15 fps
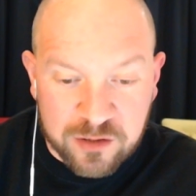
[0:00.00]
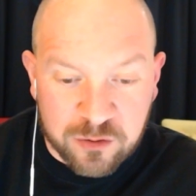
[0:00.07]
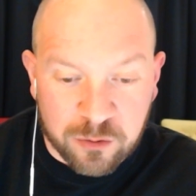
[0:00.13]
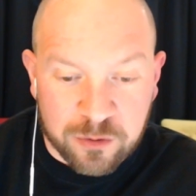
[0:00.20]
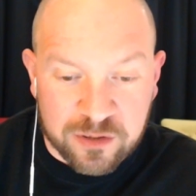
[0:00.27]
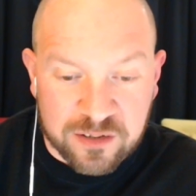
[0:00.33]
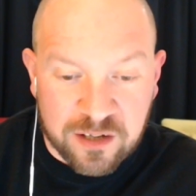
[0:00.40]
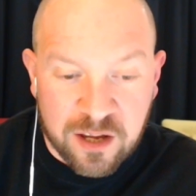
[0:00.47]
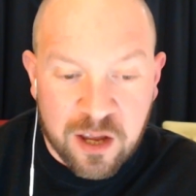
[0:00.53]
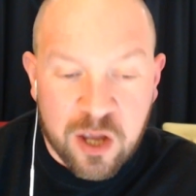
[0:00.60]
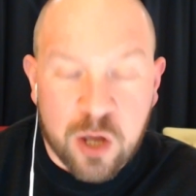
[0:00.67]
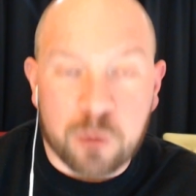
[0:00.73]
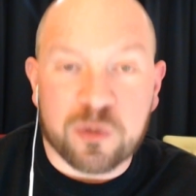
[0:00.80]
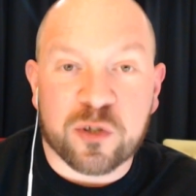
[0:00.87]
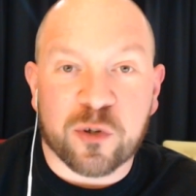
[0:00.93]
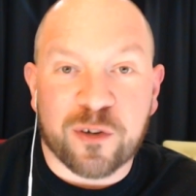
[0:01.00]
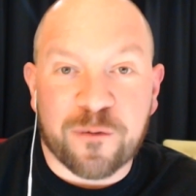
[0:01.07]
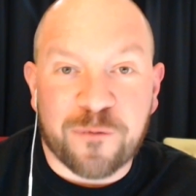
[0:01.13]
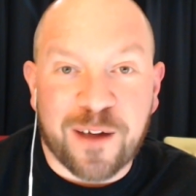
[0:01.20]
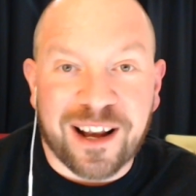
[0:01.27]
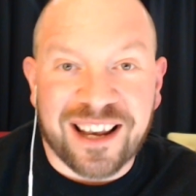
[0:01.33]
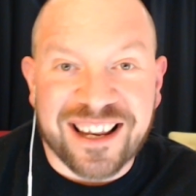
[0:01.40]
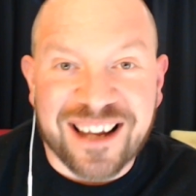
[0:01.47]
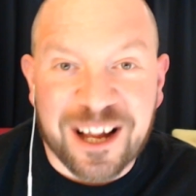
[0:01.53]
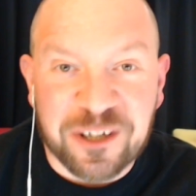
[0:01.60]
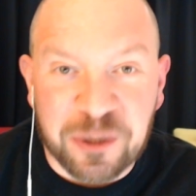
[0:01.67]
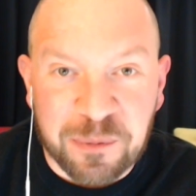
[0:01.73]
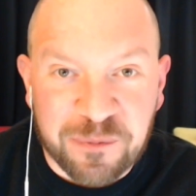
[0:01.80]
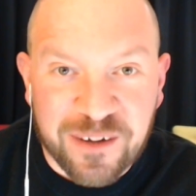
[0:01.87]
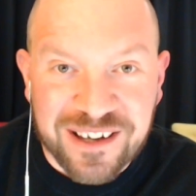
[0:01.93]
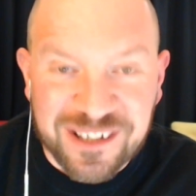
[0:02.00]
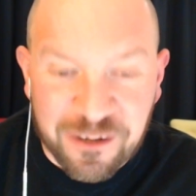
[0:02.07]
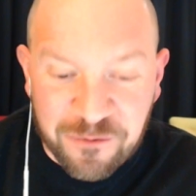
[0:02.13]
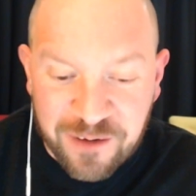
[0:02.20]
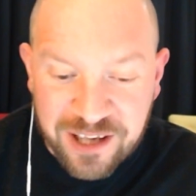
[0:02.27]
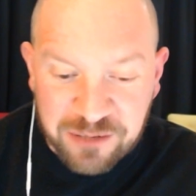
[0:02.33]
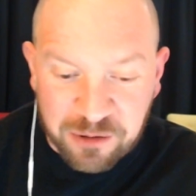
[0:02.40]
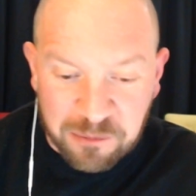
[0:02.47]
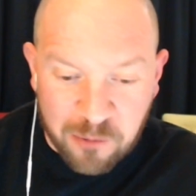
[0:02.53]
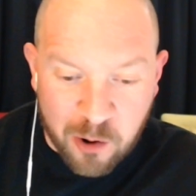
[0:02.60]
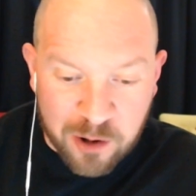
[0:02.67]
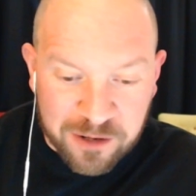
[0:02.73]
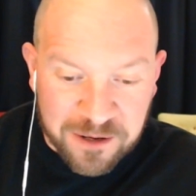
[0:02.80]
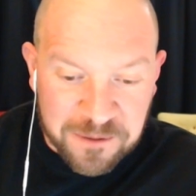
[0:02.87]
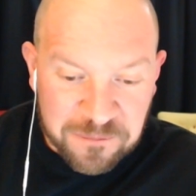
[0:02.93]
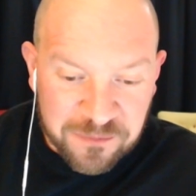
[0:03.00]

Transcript: so it was good to finally catch up face to face with Mark.